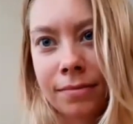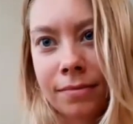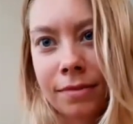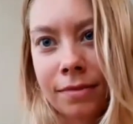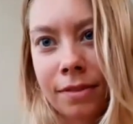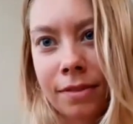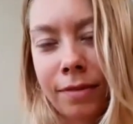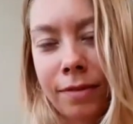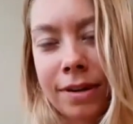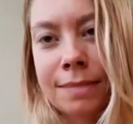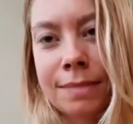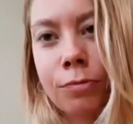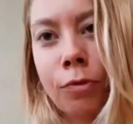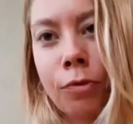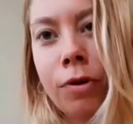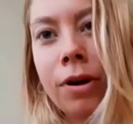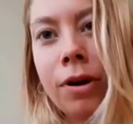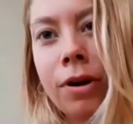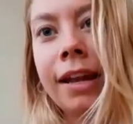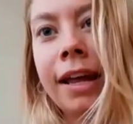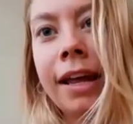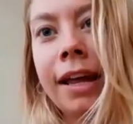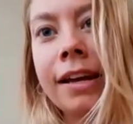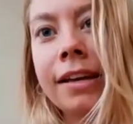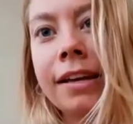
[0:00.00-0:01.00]
What's more
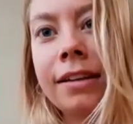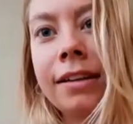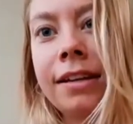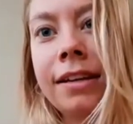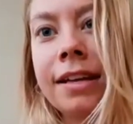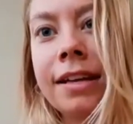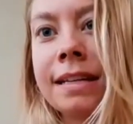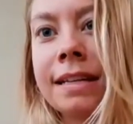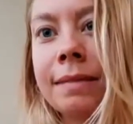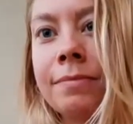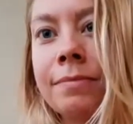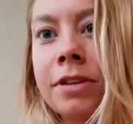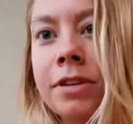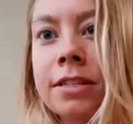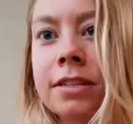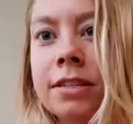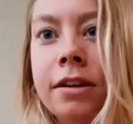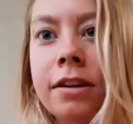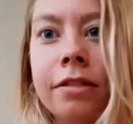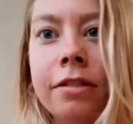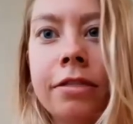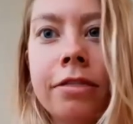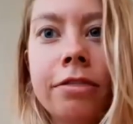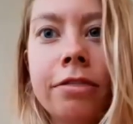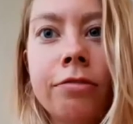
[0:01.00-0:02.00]
likely is I'm just going
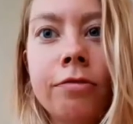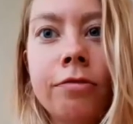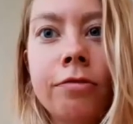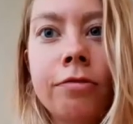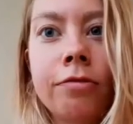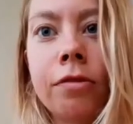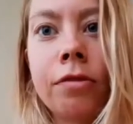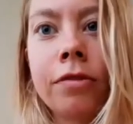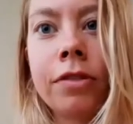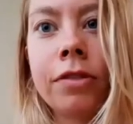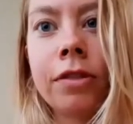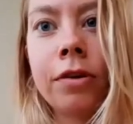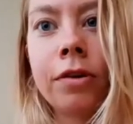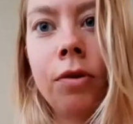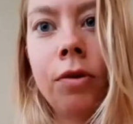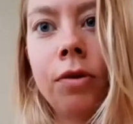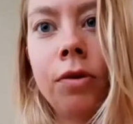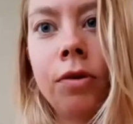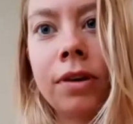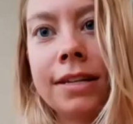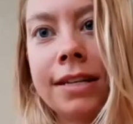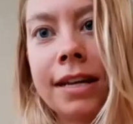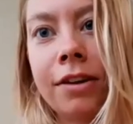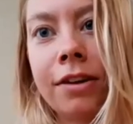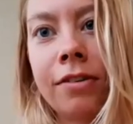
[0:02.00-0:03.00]
to throw the whole
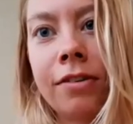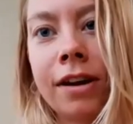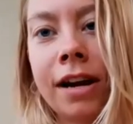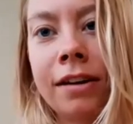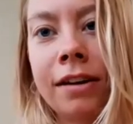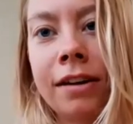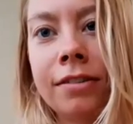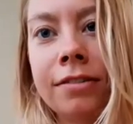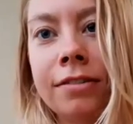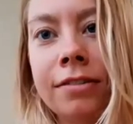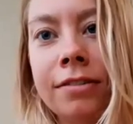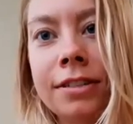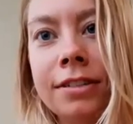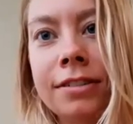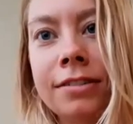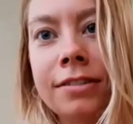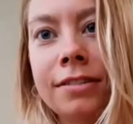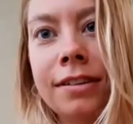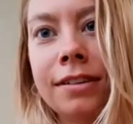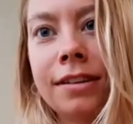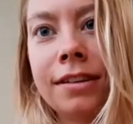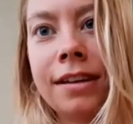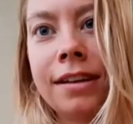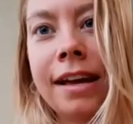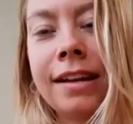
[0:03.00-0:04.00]
container out
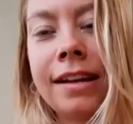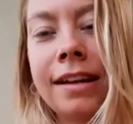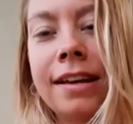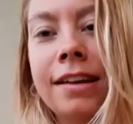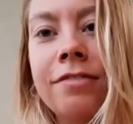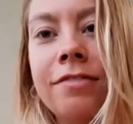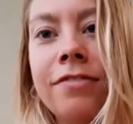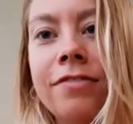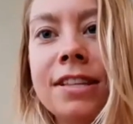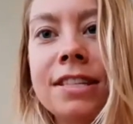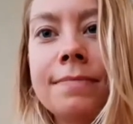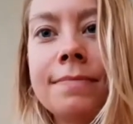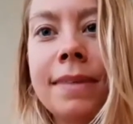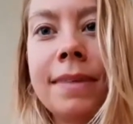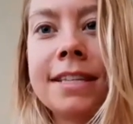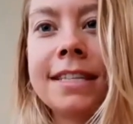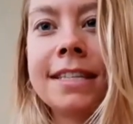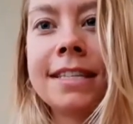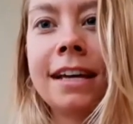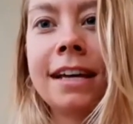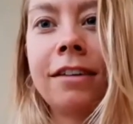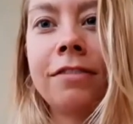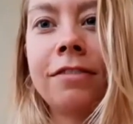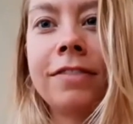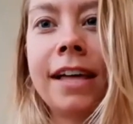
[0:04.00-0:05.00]
and convince
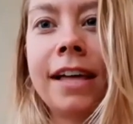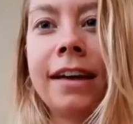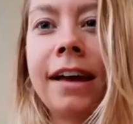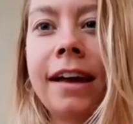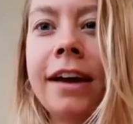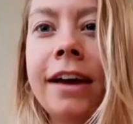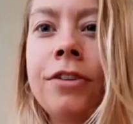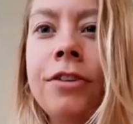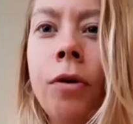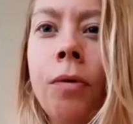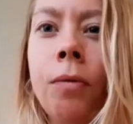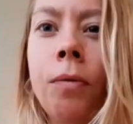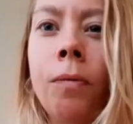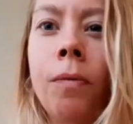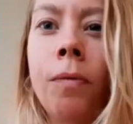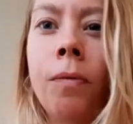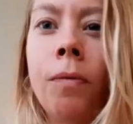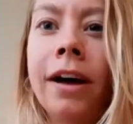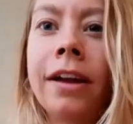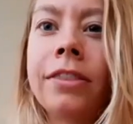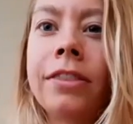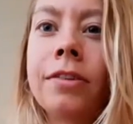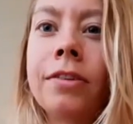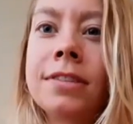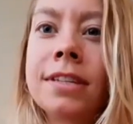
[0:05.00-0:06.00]
myself that I don't
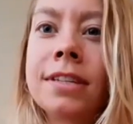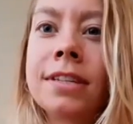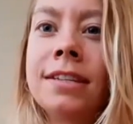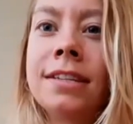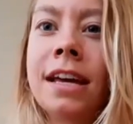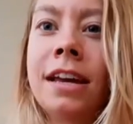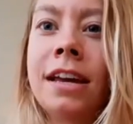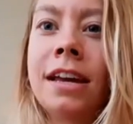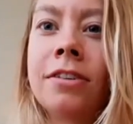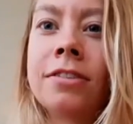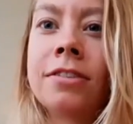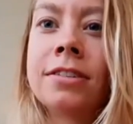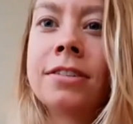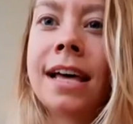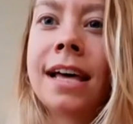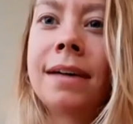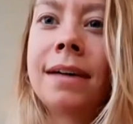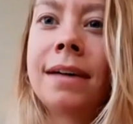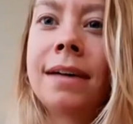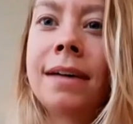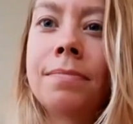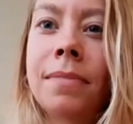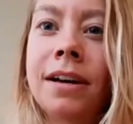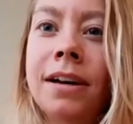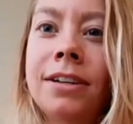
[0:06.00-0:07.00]
want those containers that
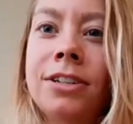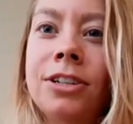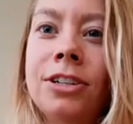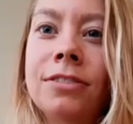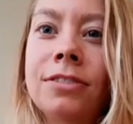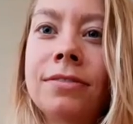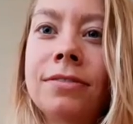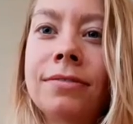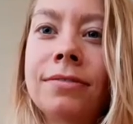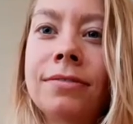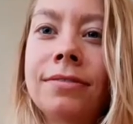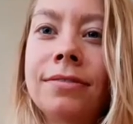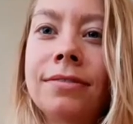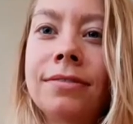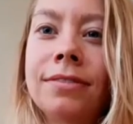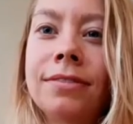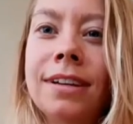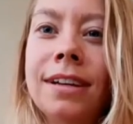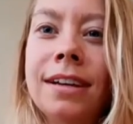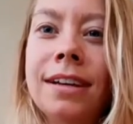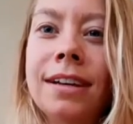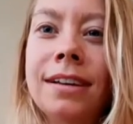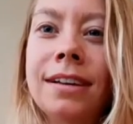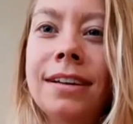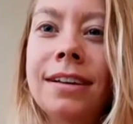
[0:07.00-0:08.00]
much.
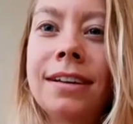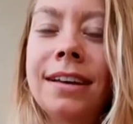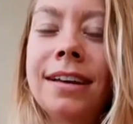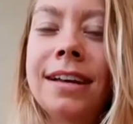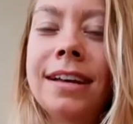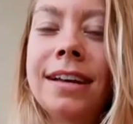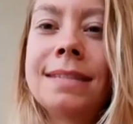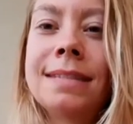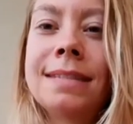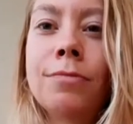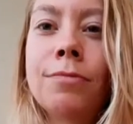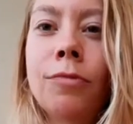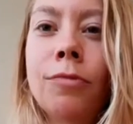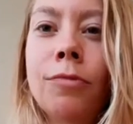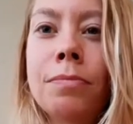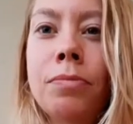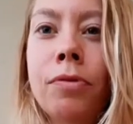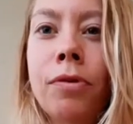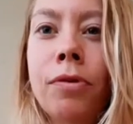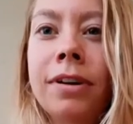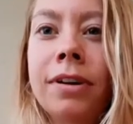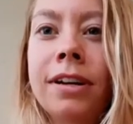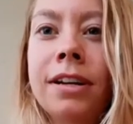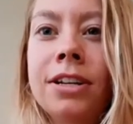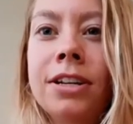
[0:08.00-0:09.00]
It's more
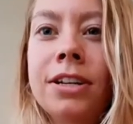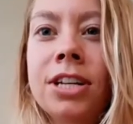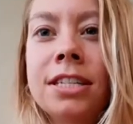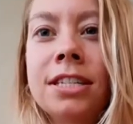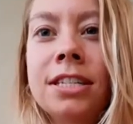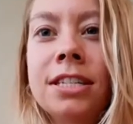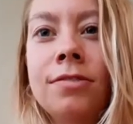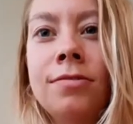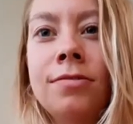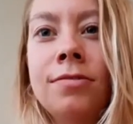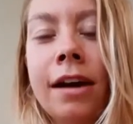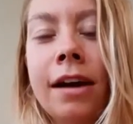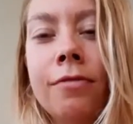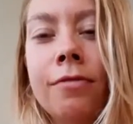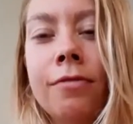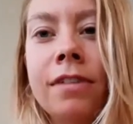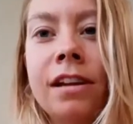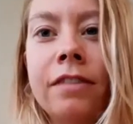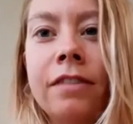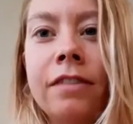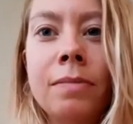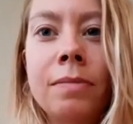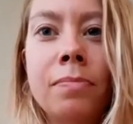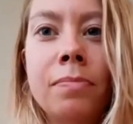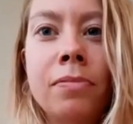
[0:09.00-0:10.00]
important just to get rid
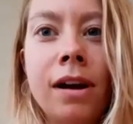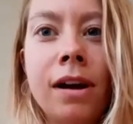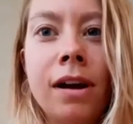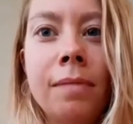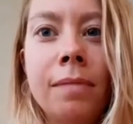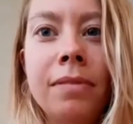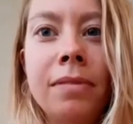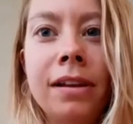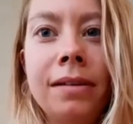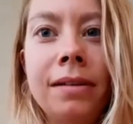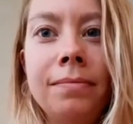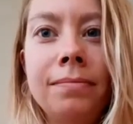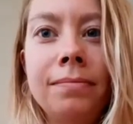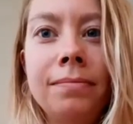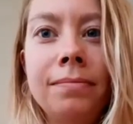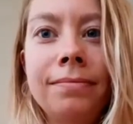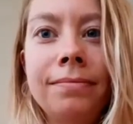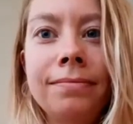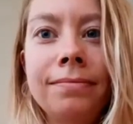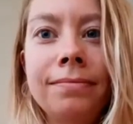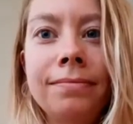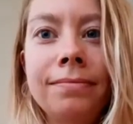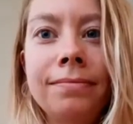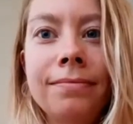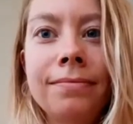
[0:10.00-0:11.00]
of the problem
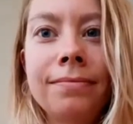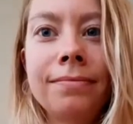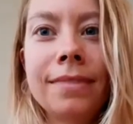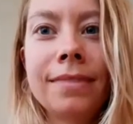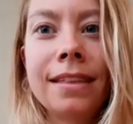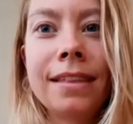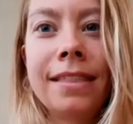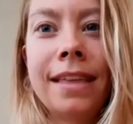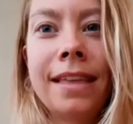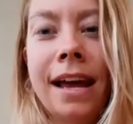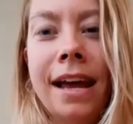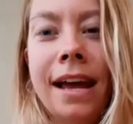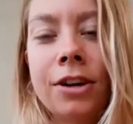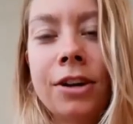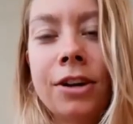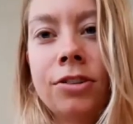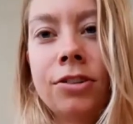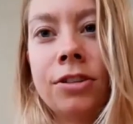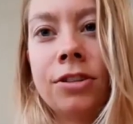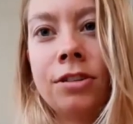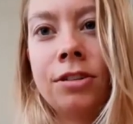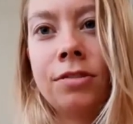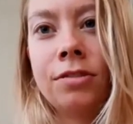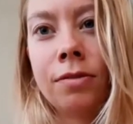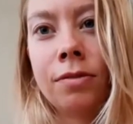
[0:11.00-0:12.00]
than
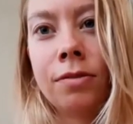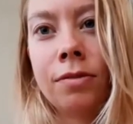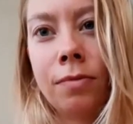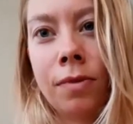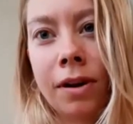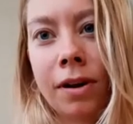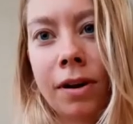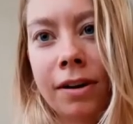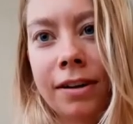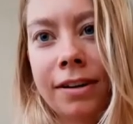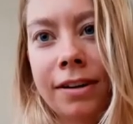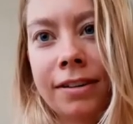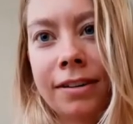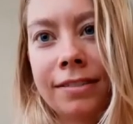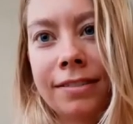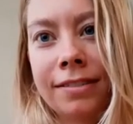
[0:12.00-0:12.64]
actually do the work.